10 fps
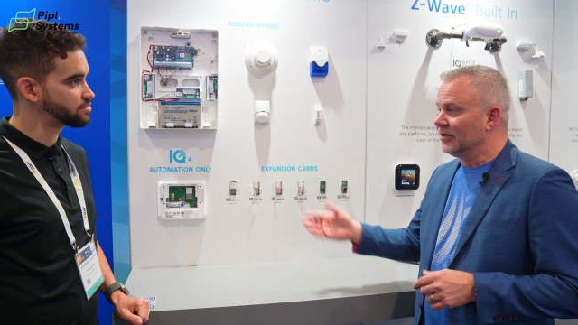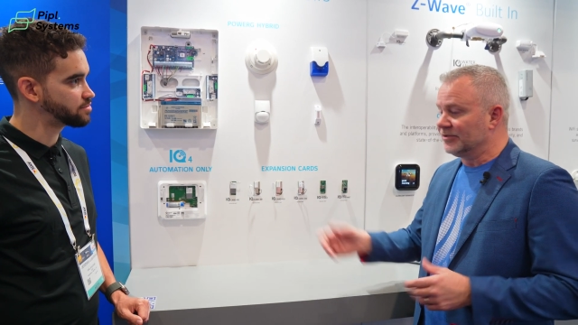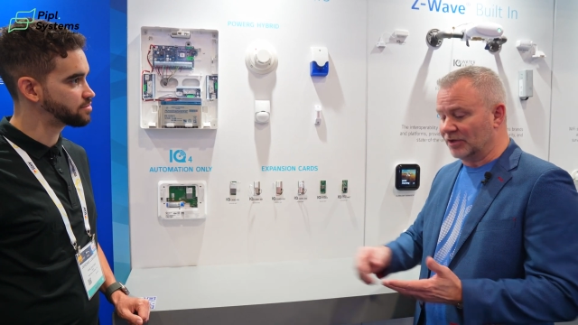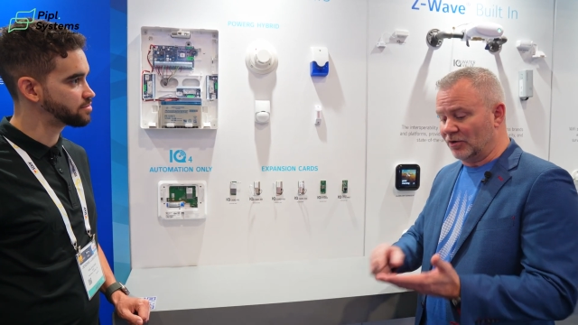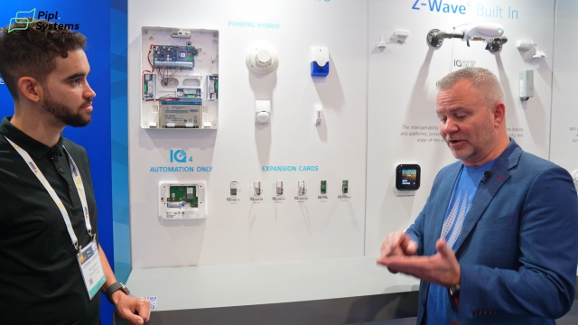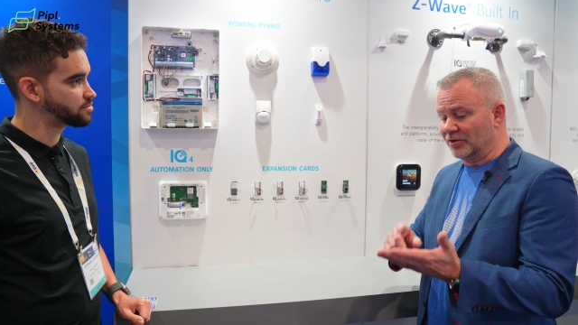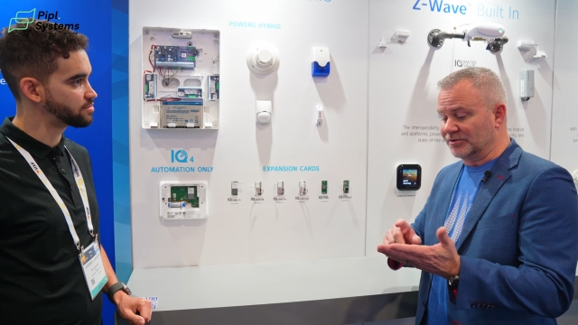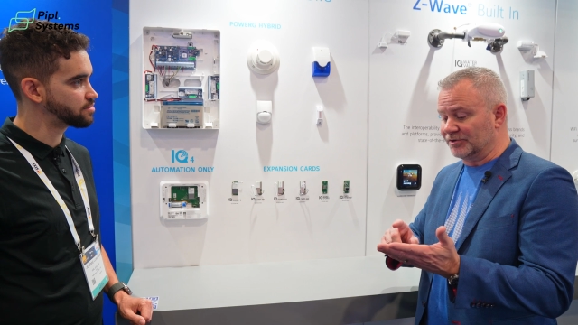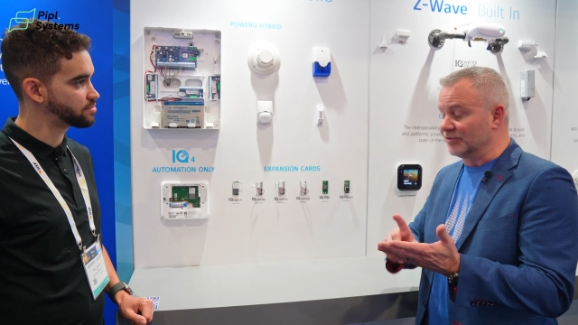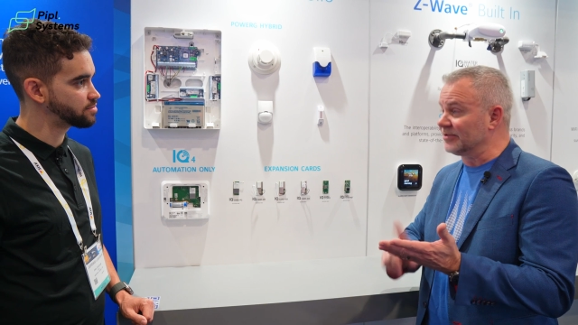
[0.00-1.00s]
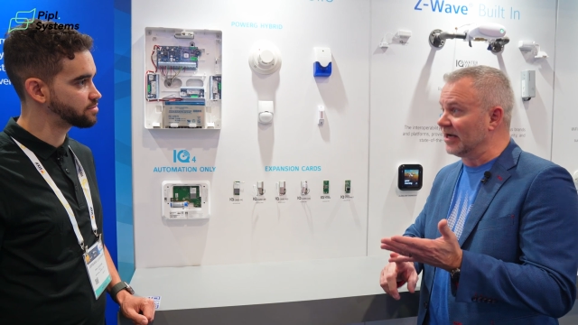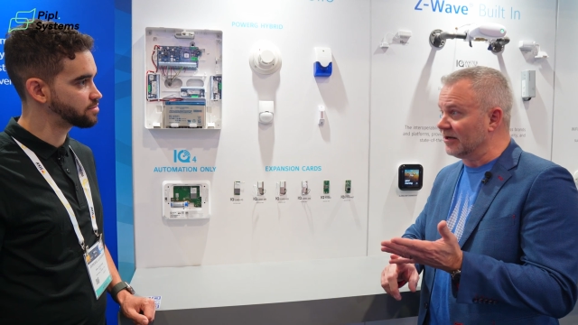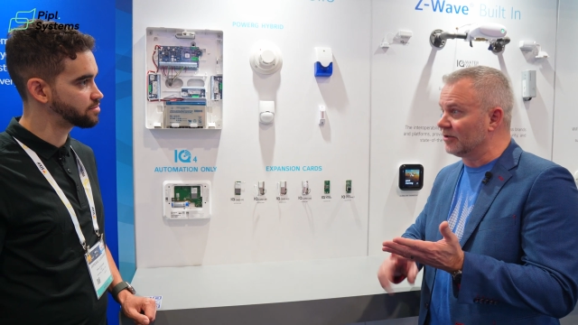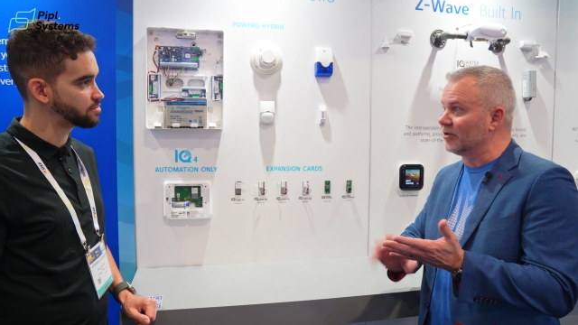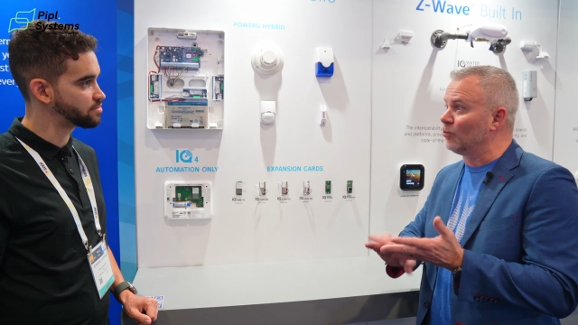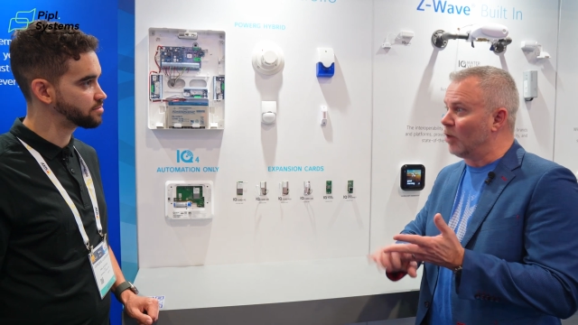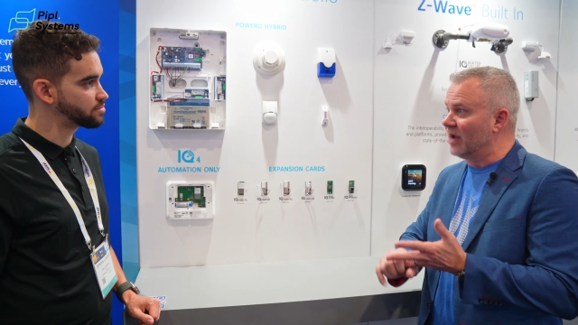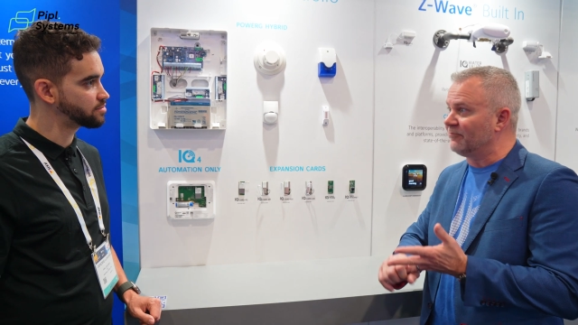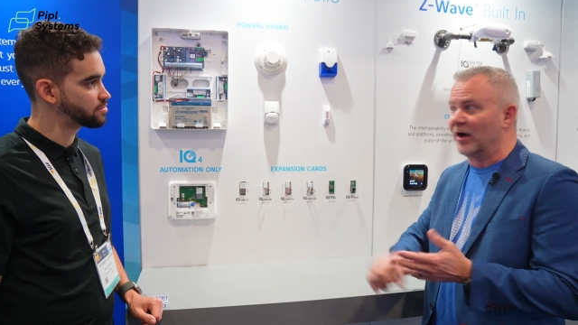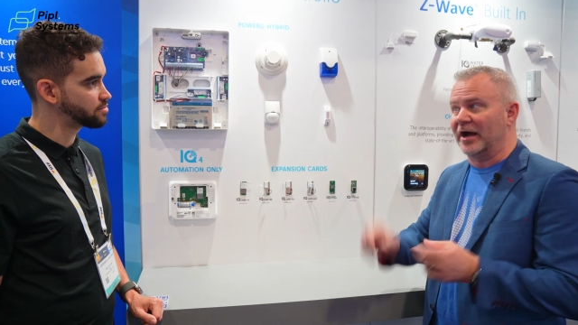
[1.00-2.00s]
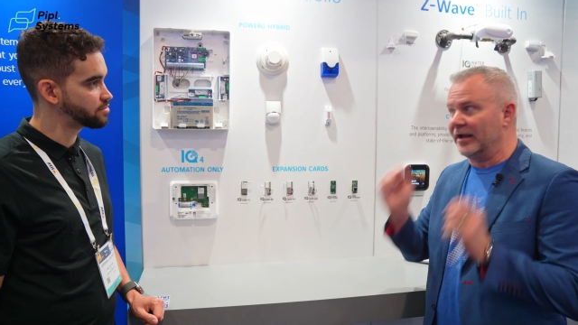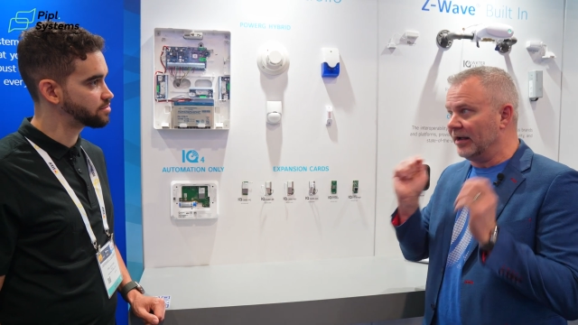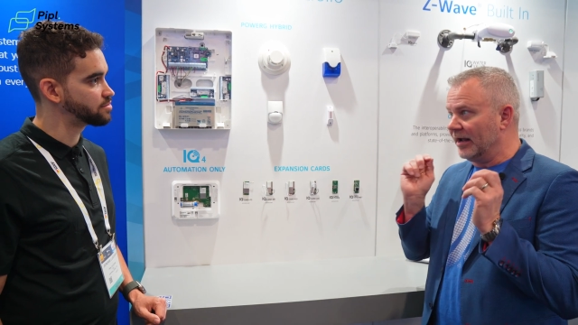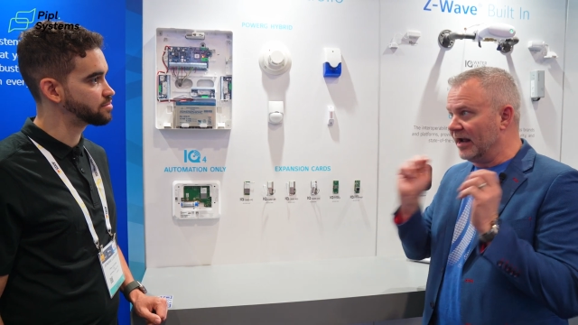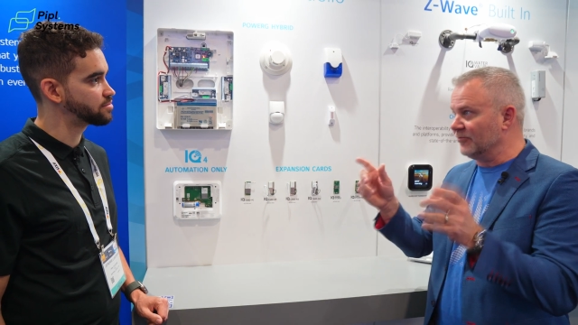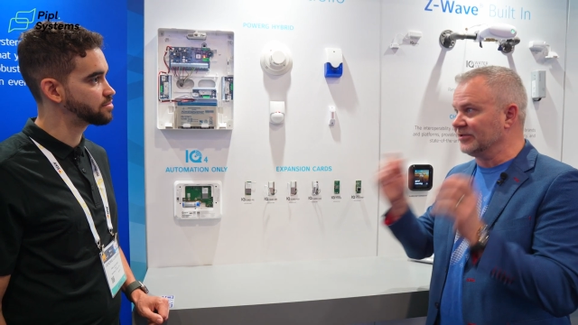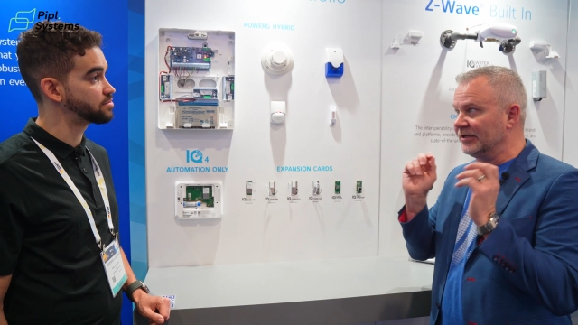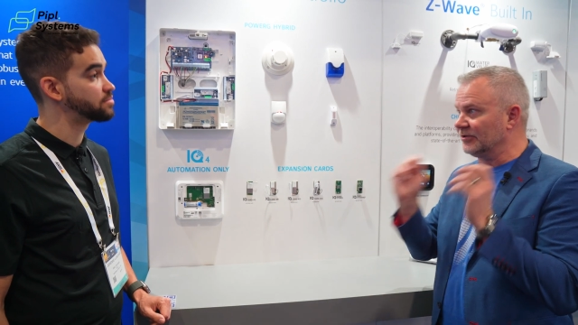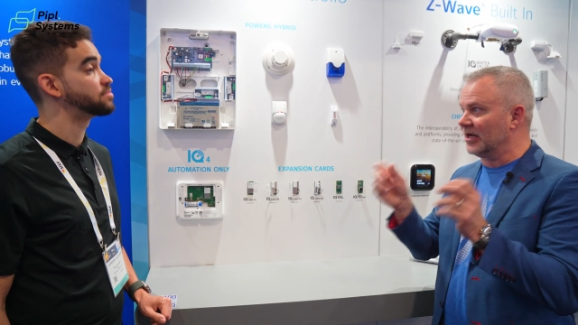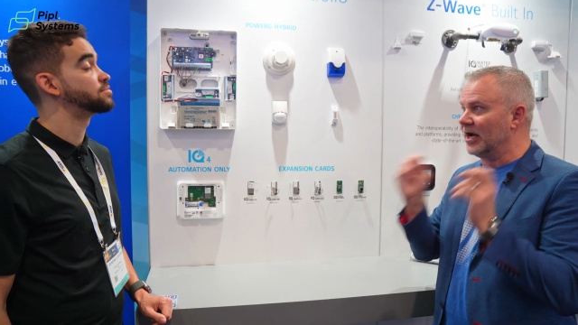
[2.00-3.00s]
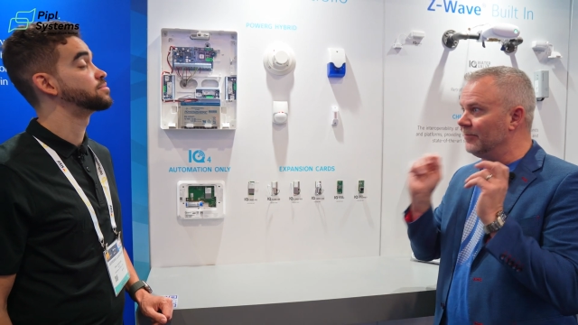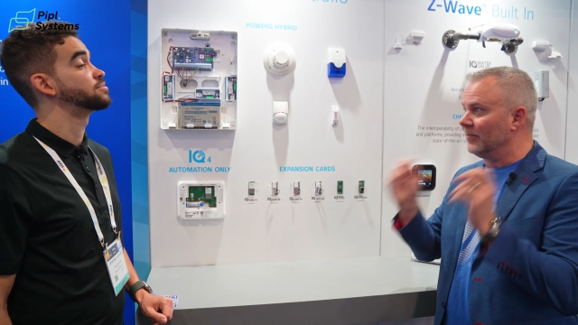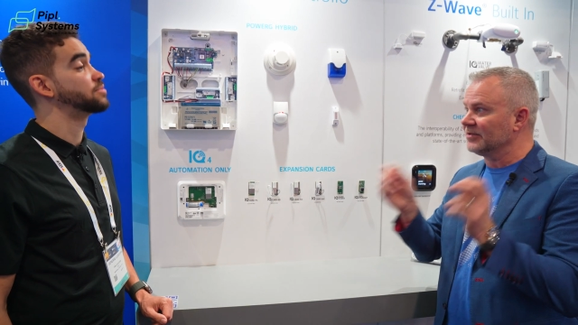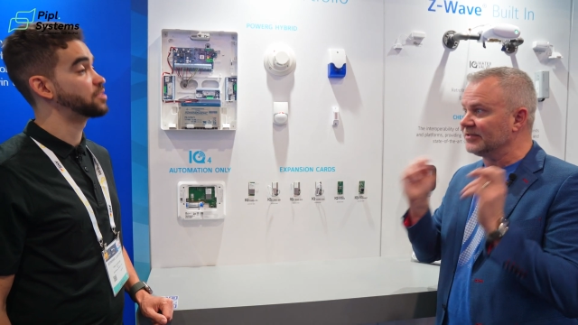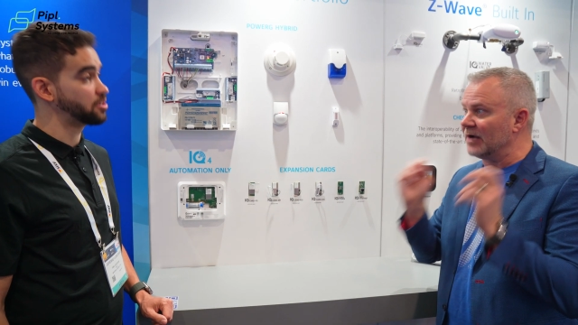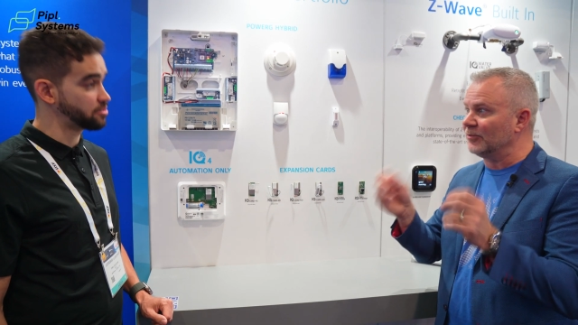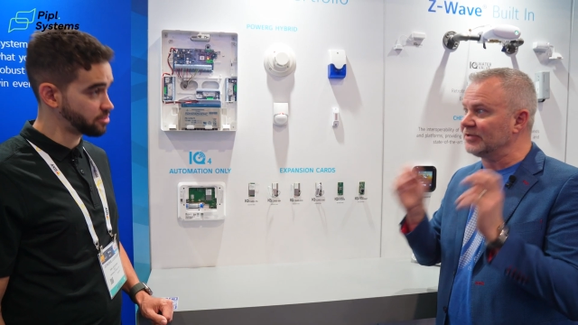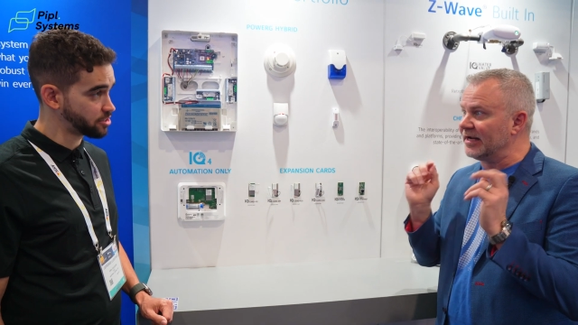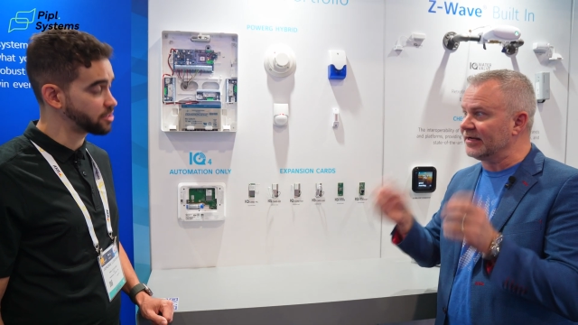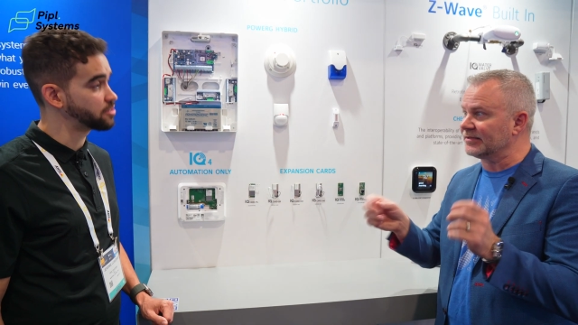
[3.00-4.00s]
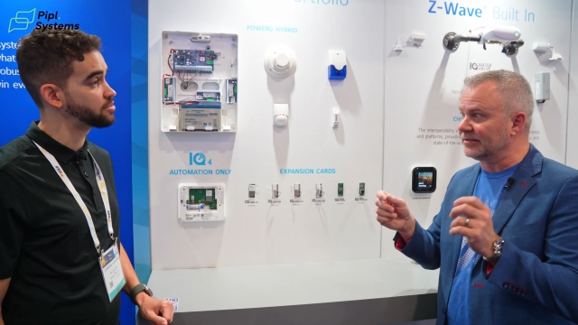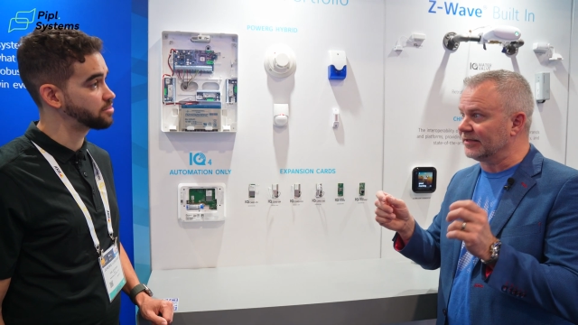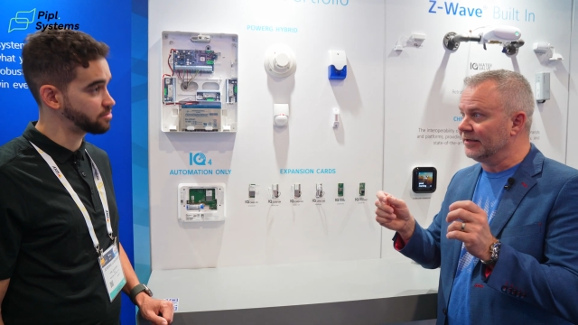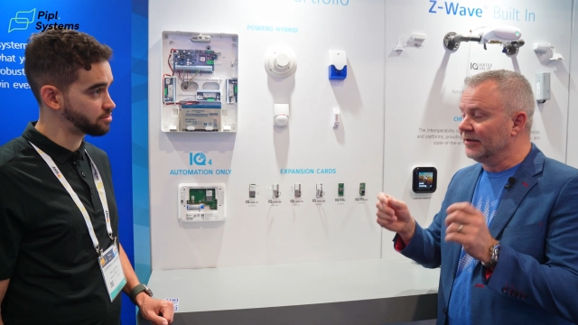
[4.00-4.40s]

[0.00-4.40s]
Speaker 1: So it goes through cellular and Wi-Fi every single time, simultaneously,